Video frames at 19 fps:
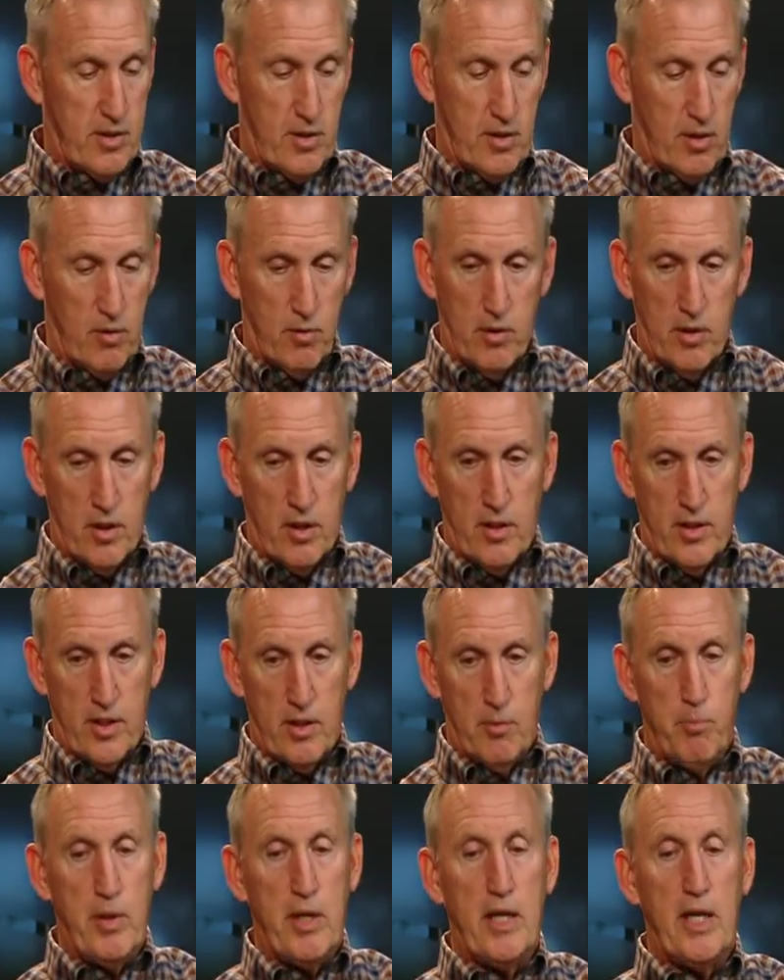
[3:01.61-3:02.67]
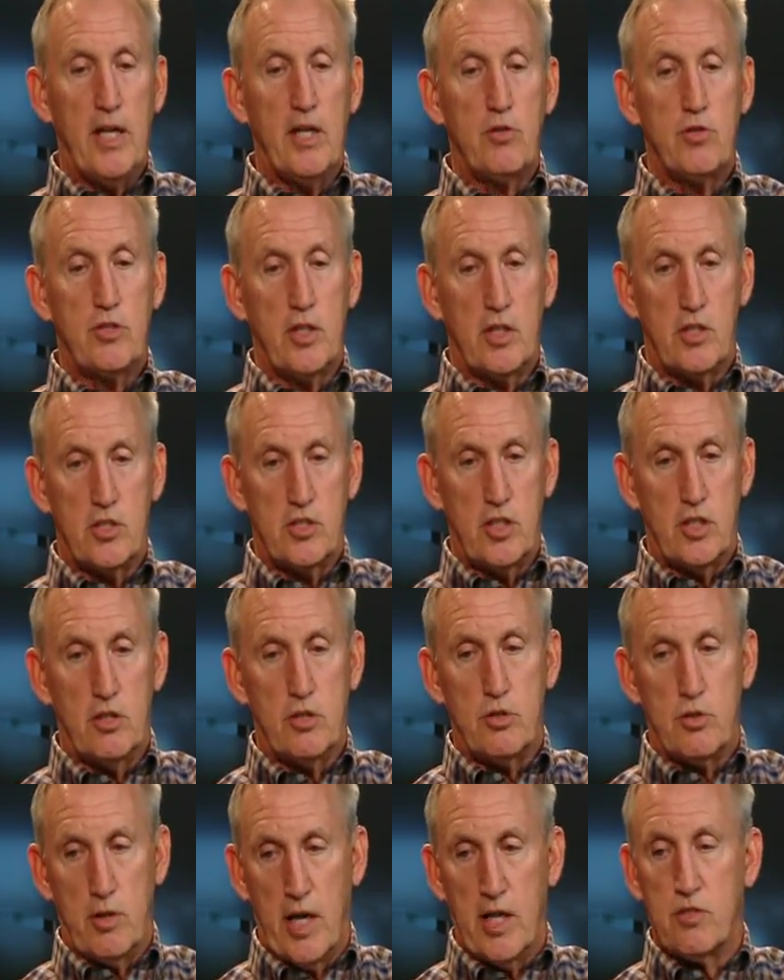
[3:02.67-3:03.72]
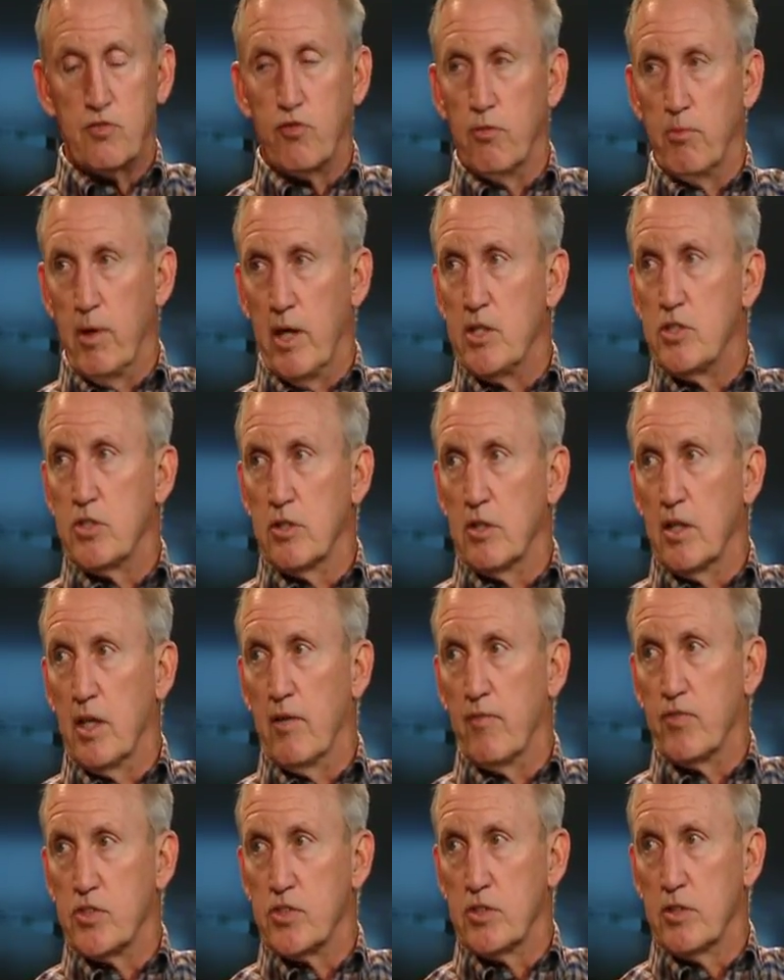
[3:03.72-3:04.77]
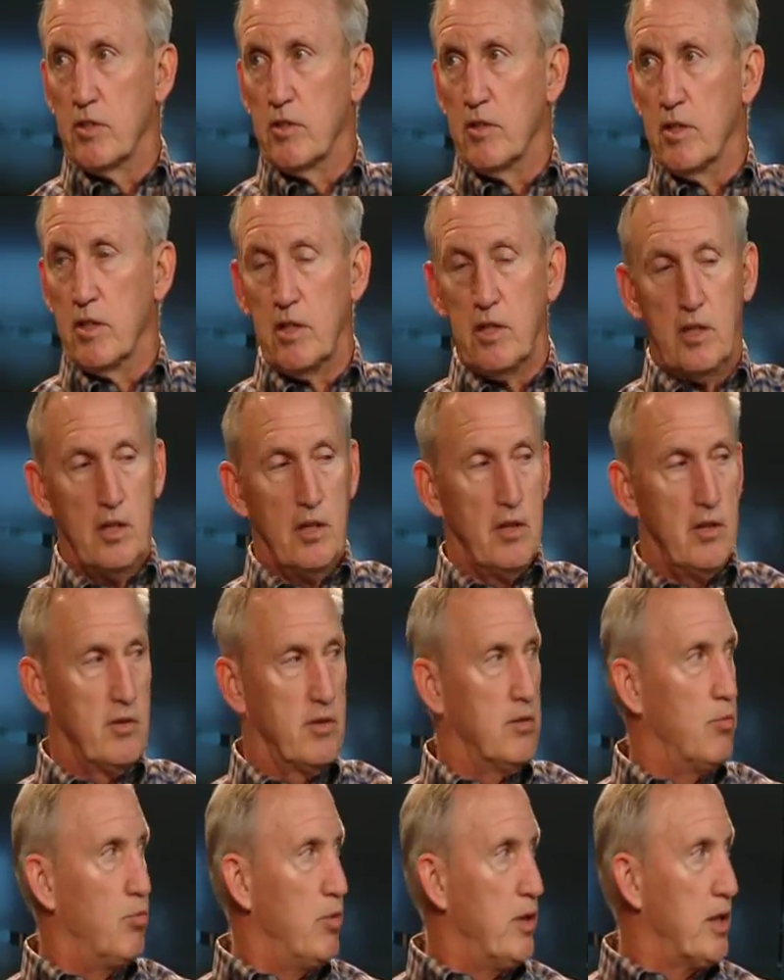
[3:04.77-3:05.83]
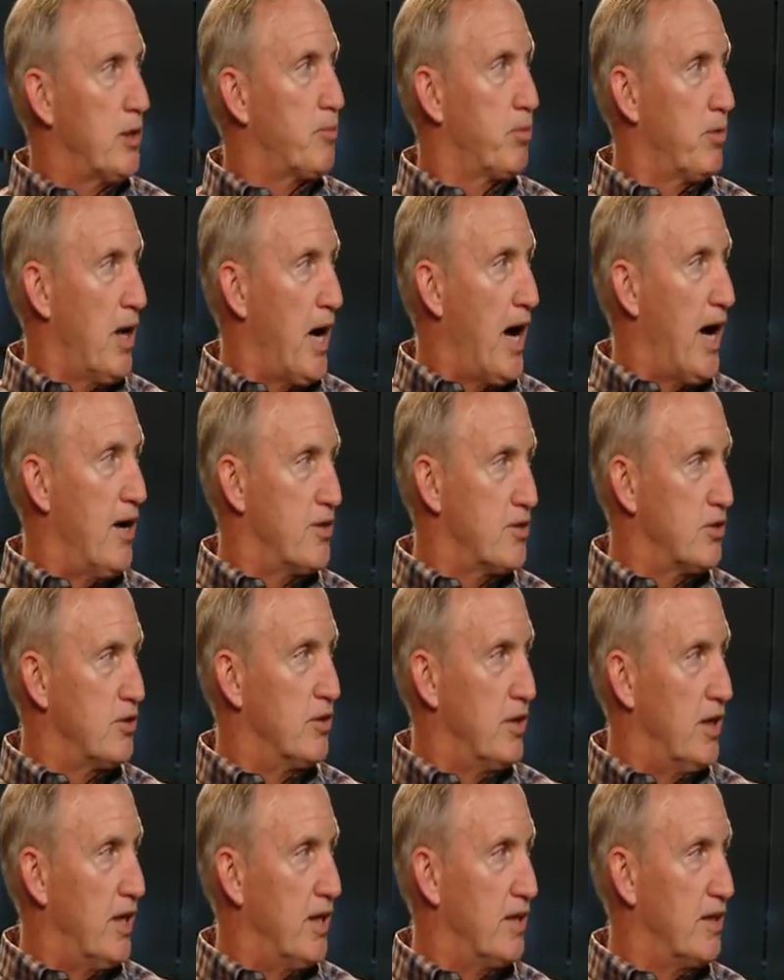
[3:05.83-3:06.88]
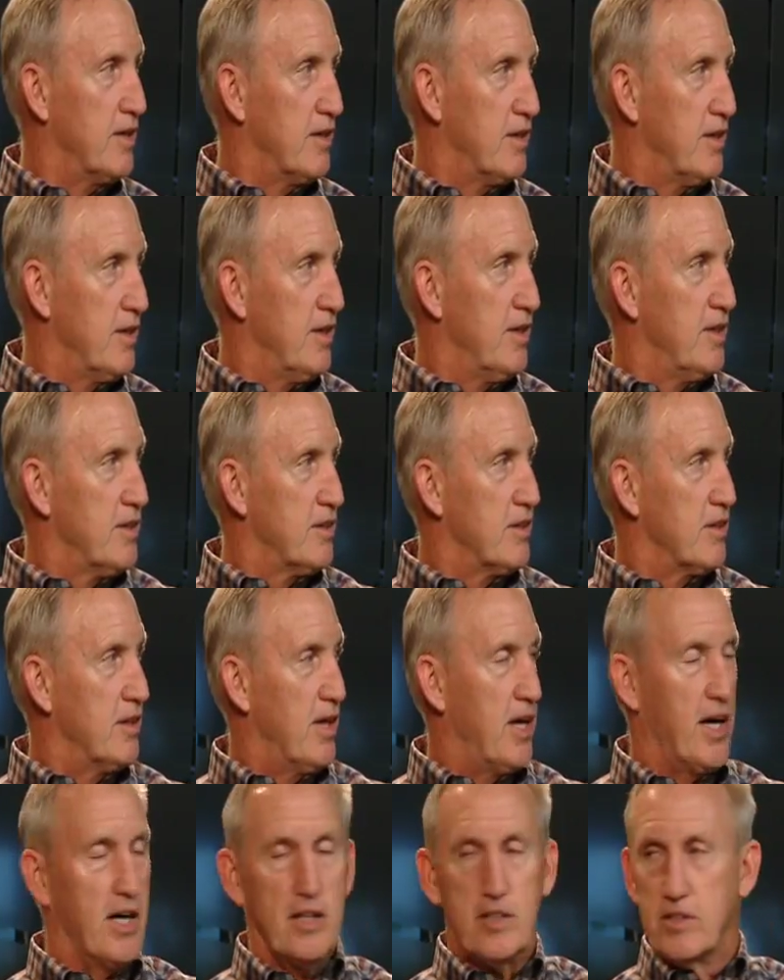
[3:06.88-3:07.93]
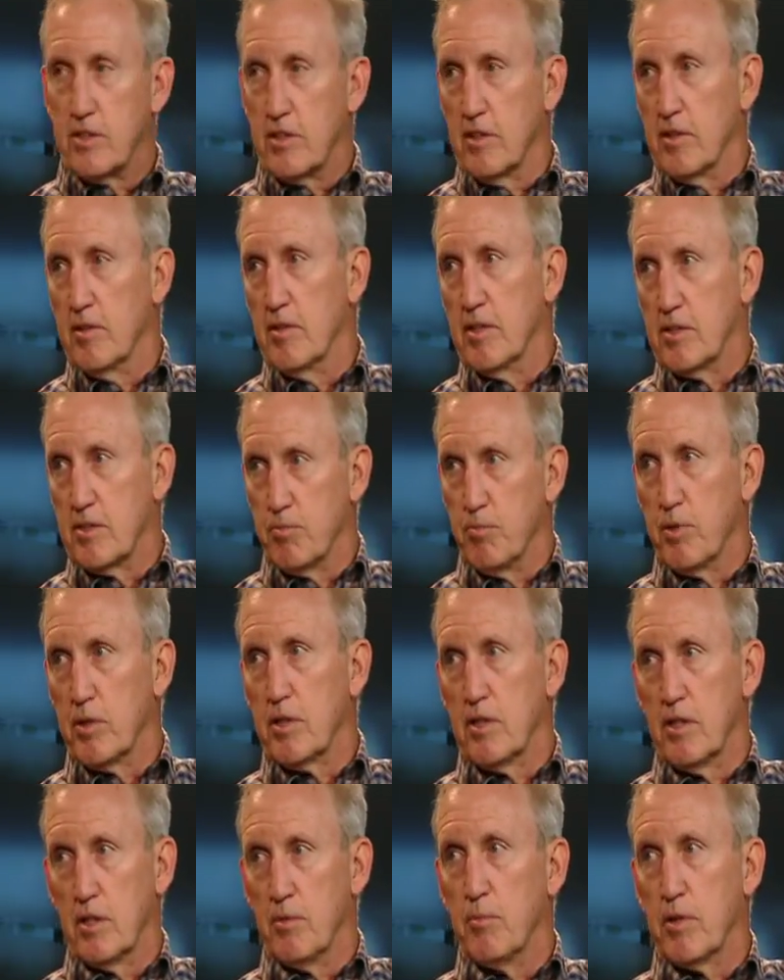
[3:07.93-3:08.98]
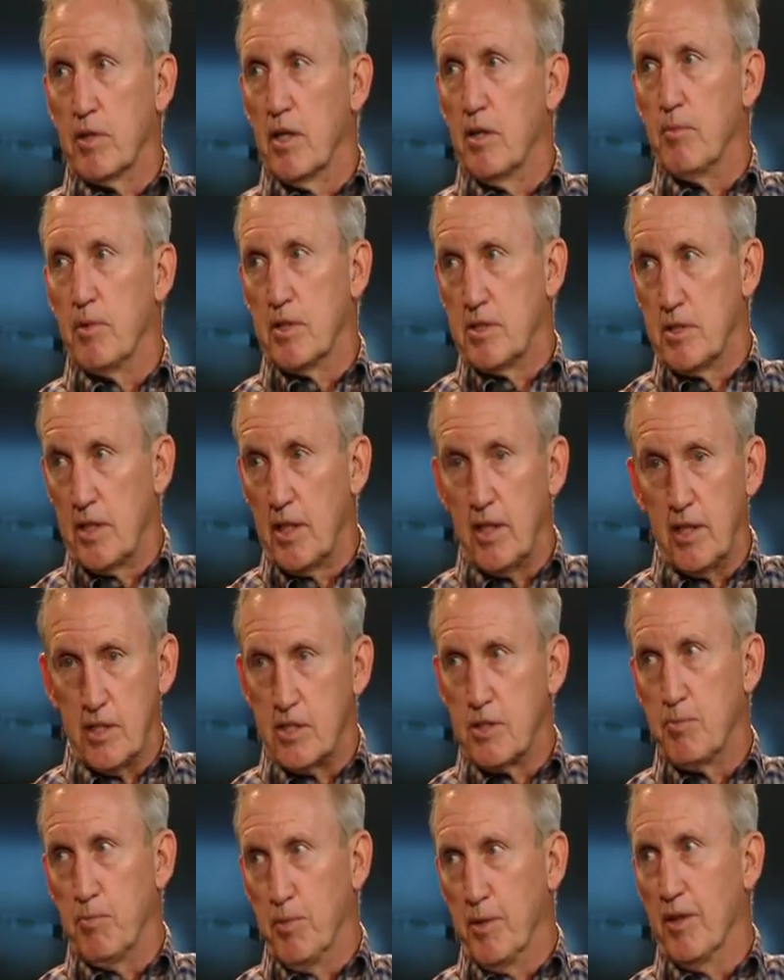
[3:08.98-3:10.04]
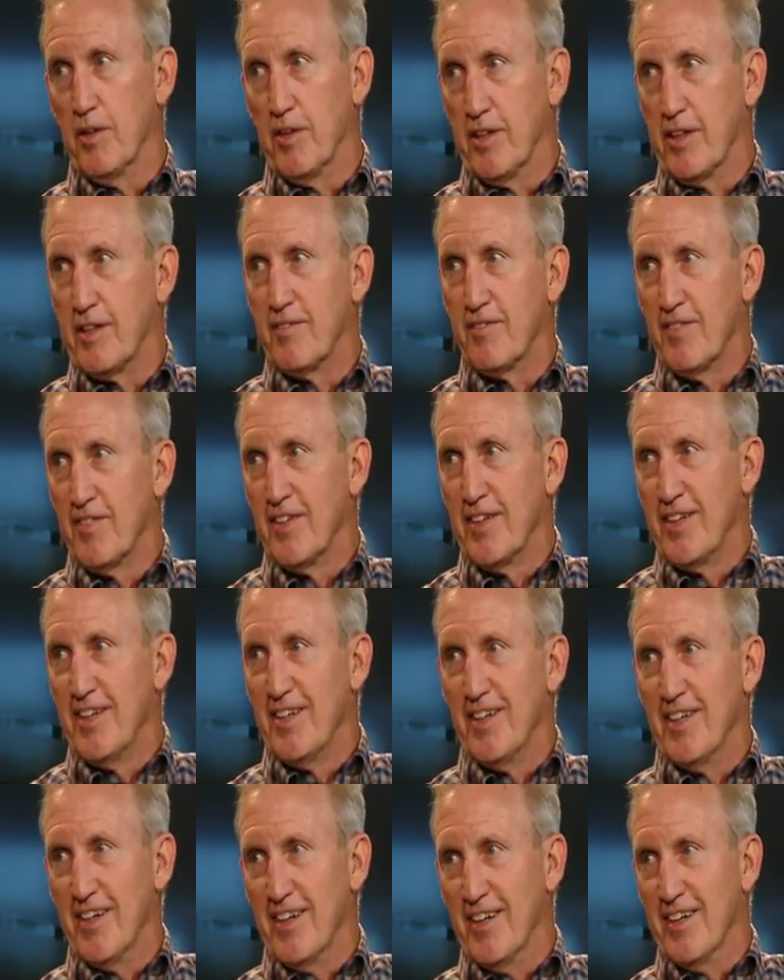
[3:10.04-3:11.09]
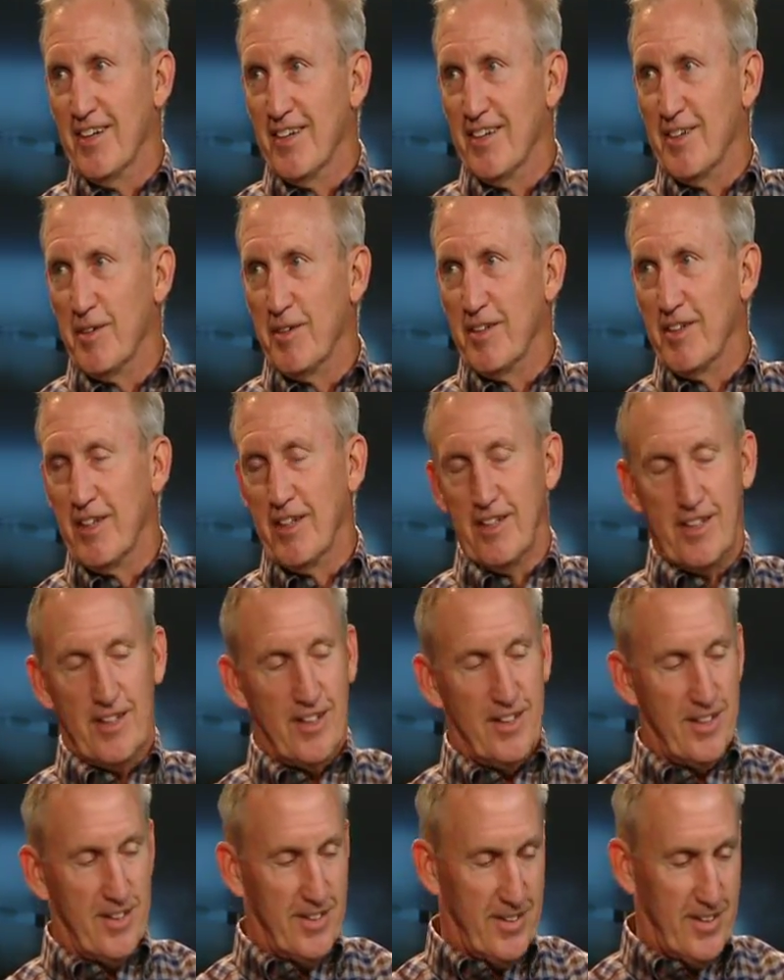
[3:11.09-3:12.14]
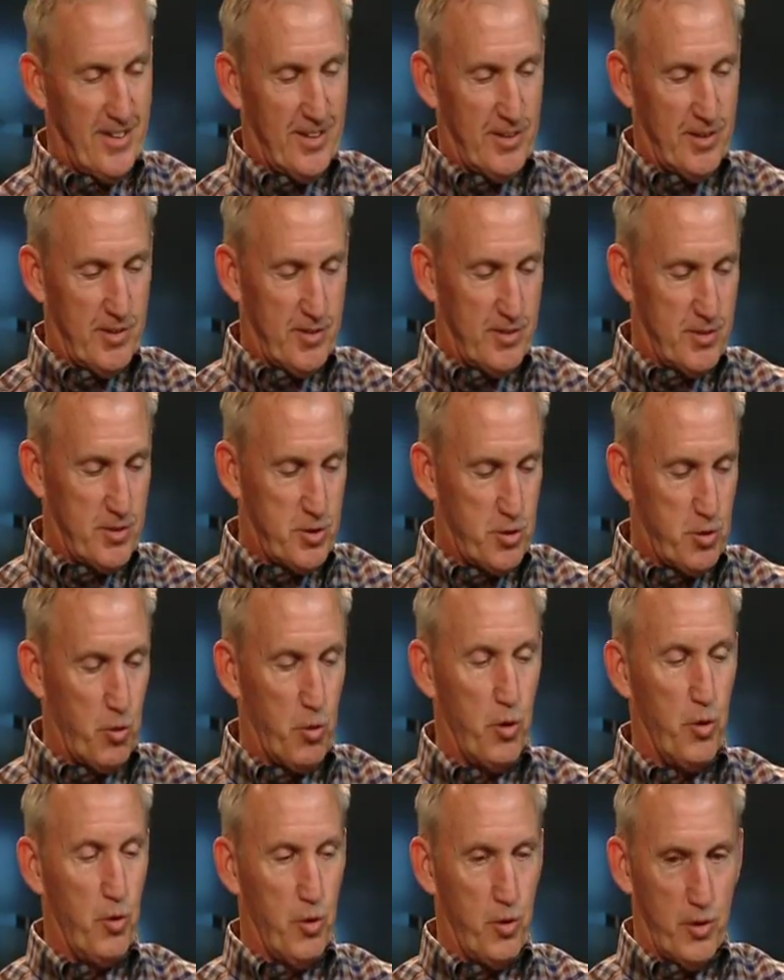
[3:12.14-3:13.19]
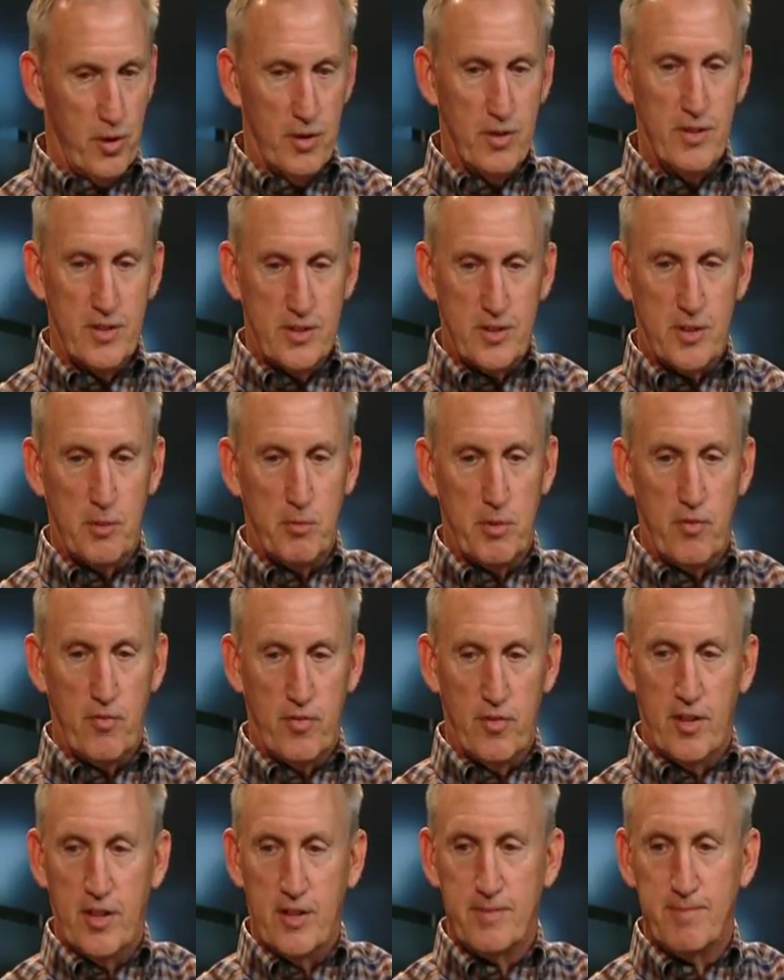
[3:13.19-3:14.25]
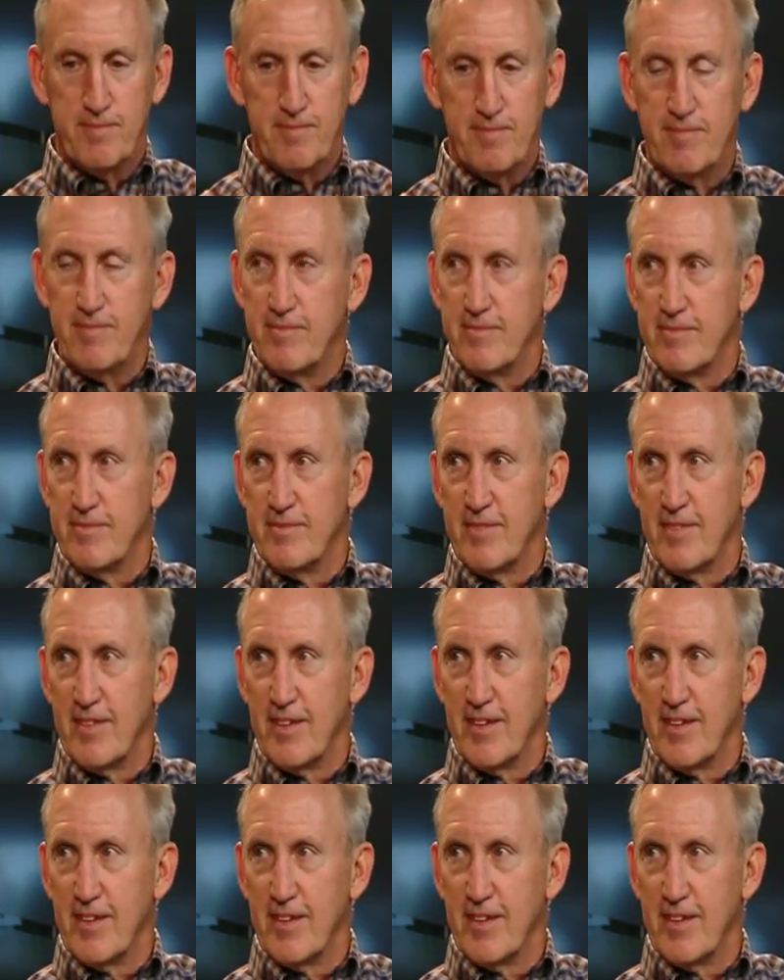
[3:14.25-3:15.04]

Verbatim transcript: to, you know, it'll be interesting to see the transformation of that facility the week prior to that. To that, it's going to it's going to become a tennis building uh, uh, in, in, in short order. It's going to be fun. It's going to be a